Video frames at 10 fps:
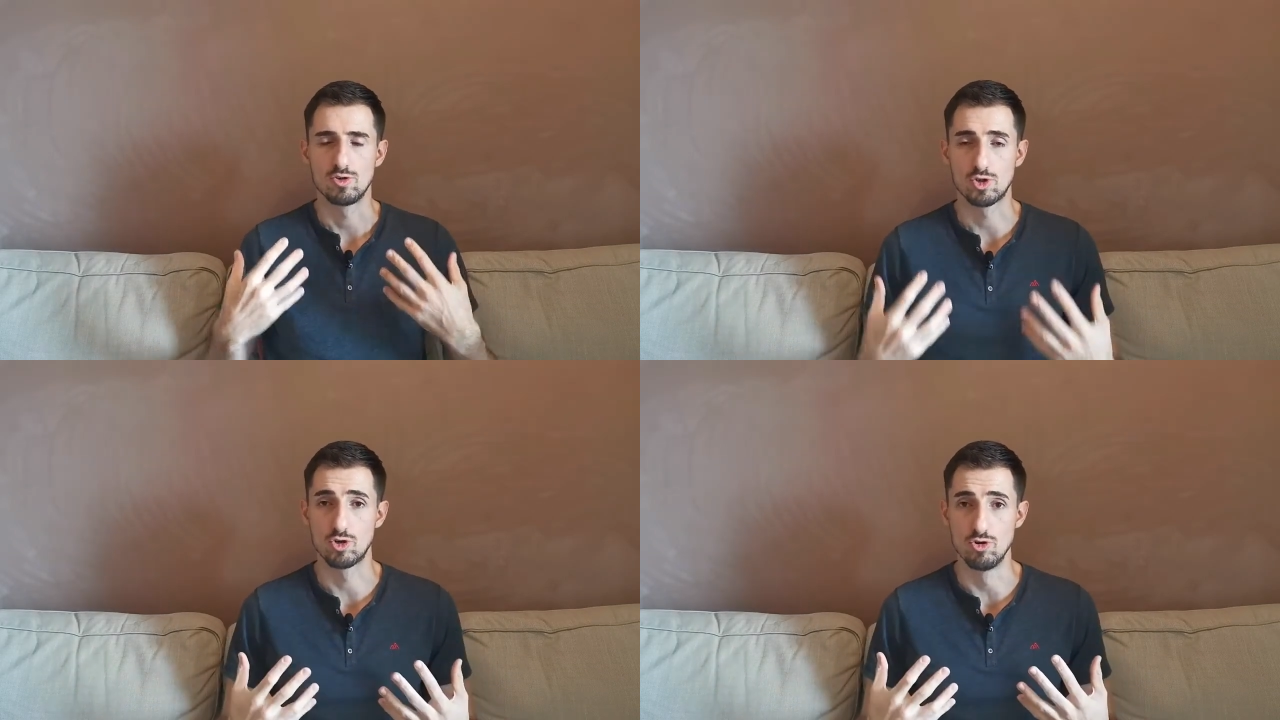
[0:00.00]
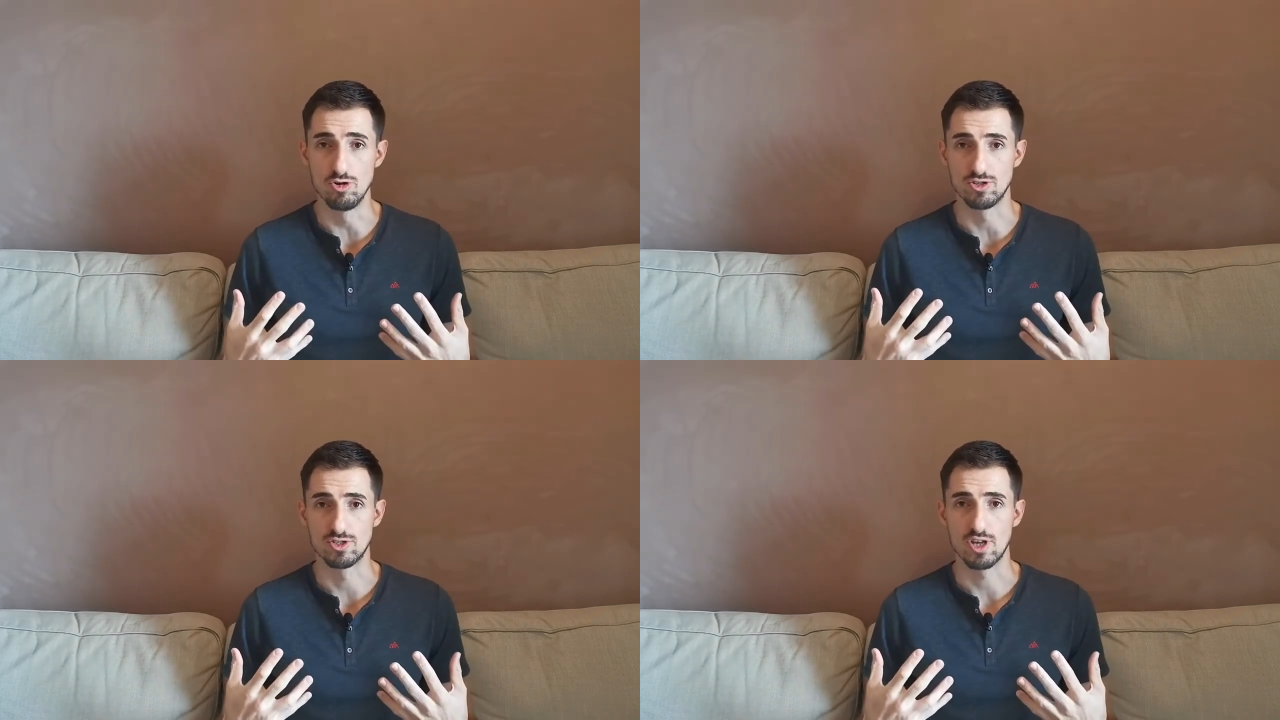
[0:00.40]

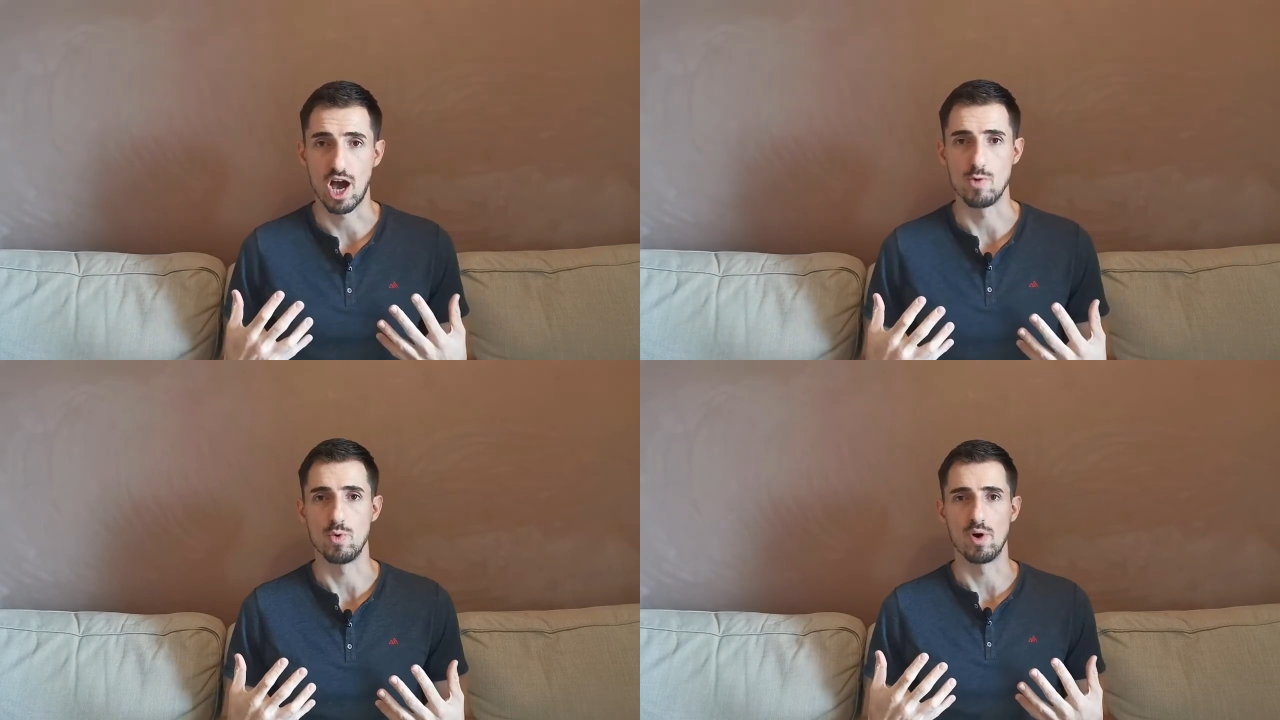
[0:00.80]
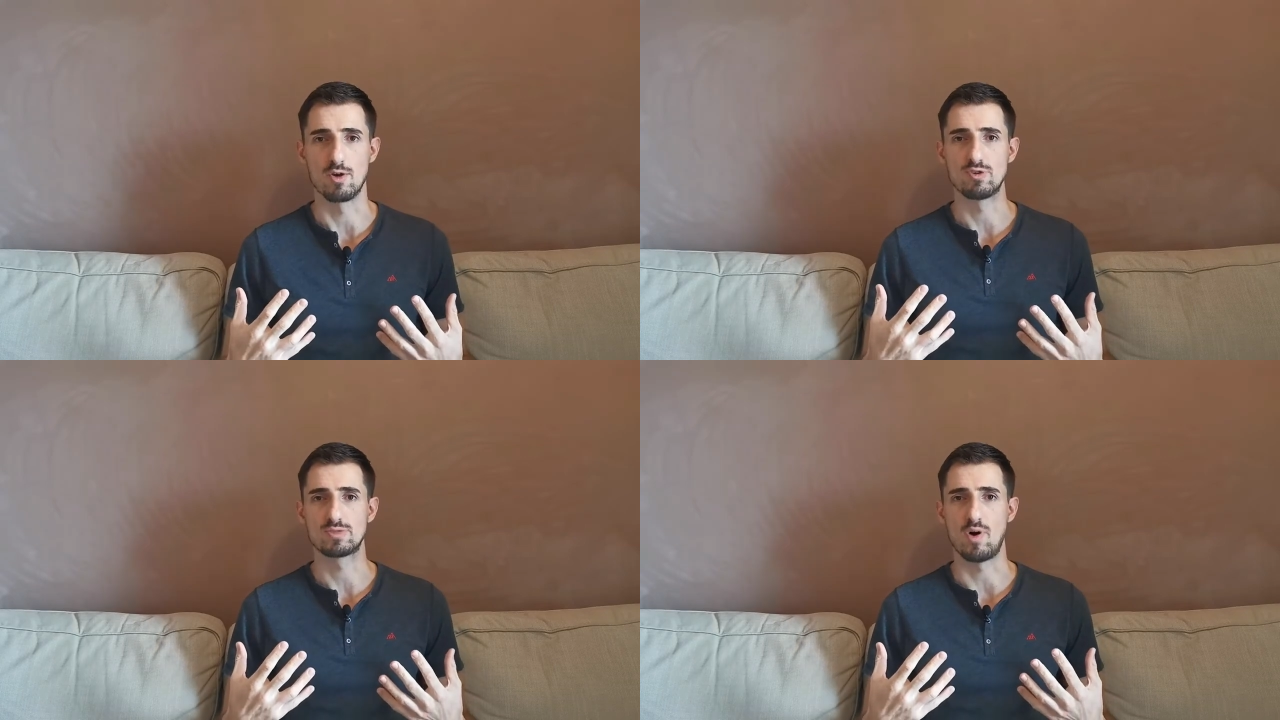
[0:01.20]
choose how we want
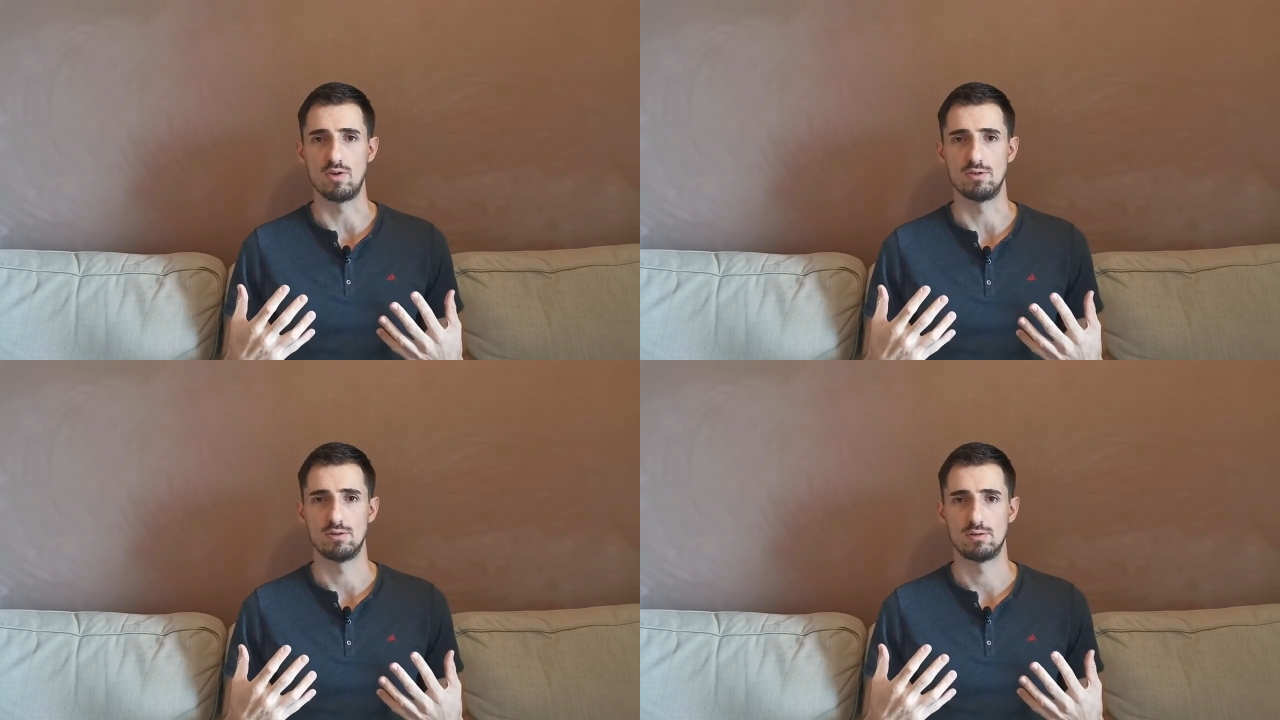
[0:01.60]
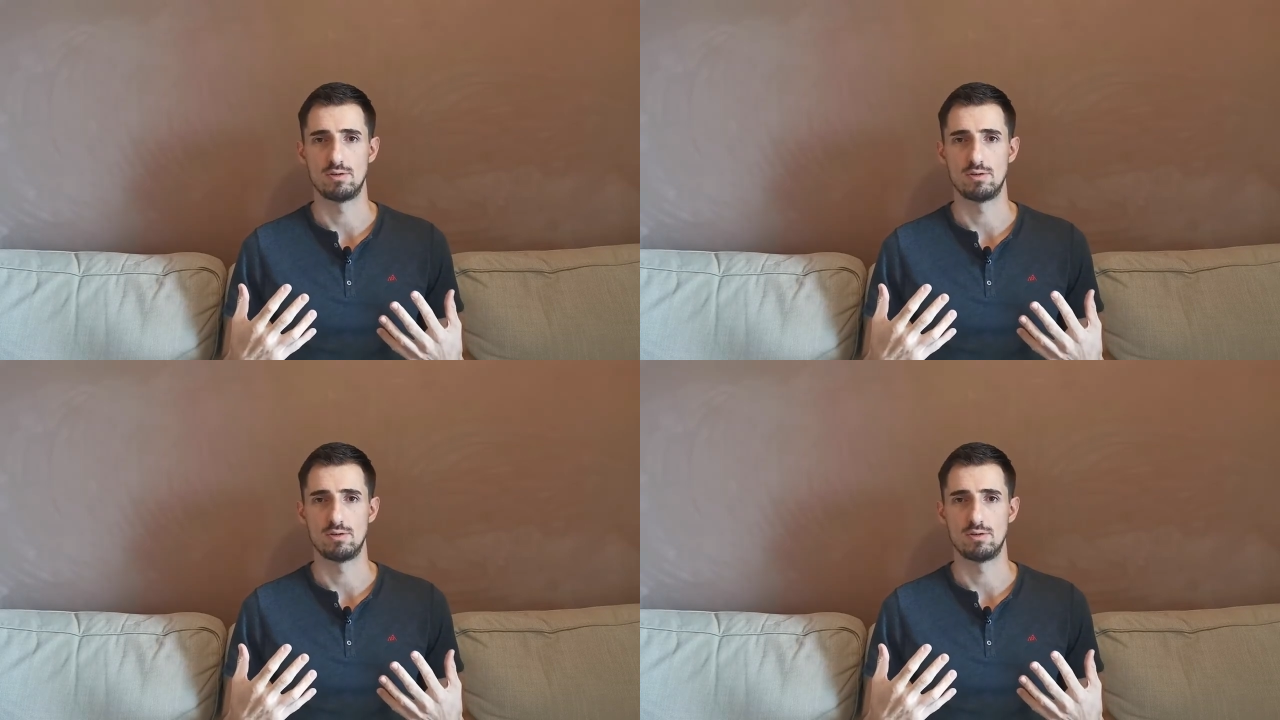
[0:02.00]
to respond.